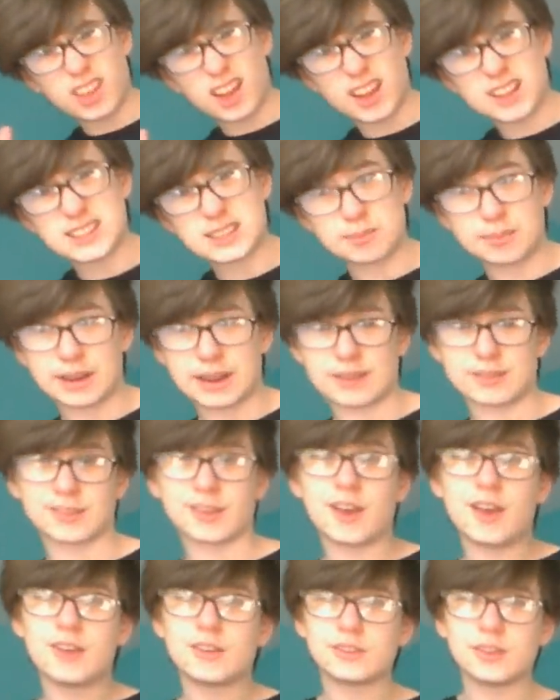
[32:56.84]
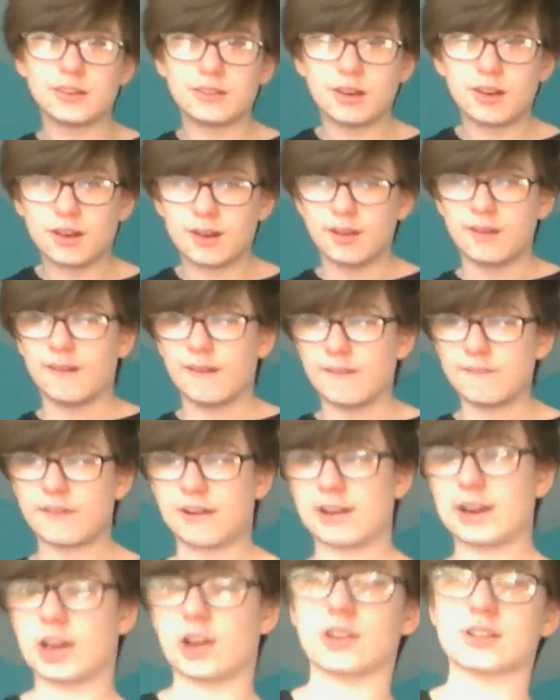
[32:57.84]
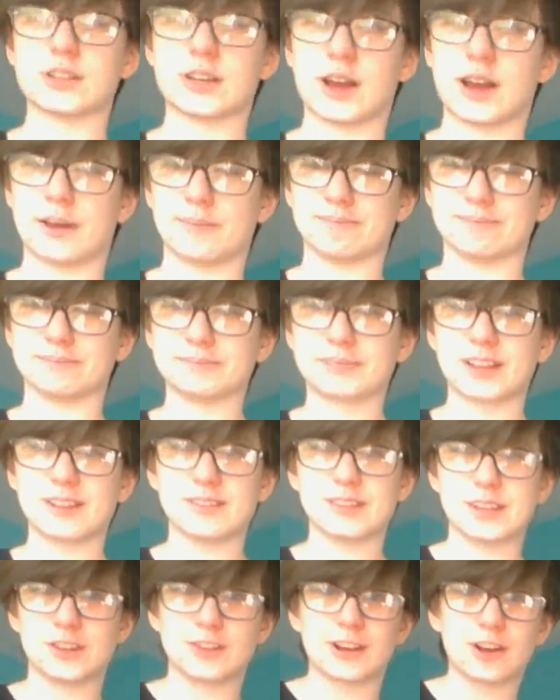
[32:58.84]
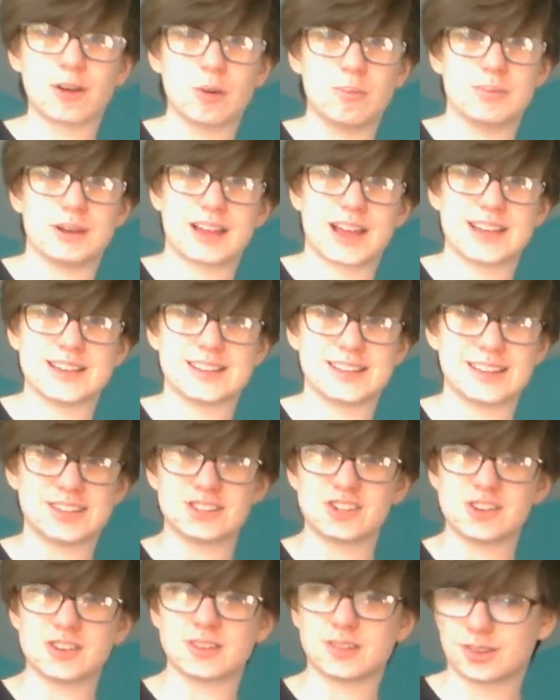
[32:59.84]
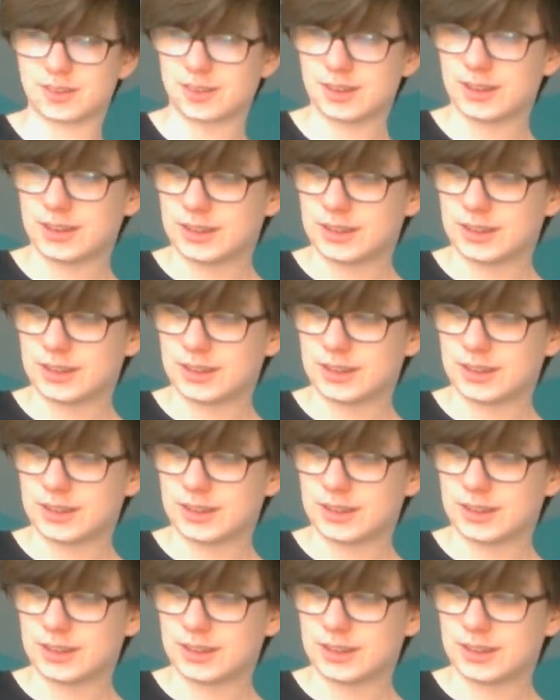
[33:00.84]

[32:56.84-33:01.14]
30 minutes, so not a very long time considering complicated issues.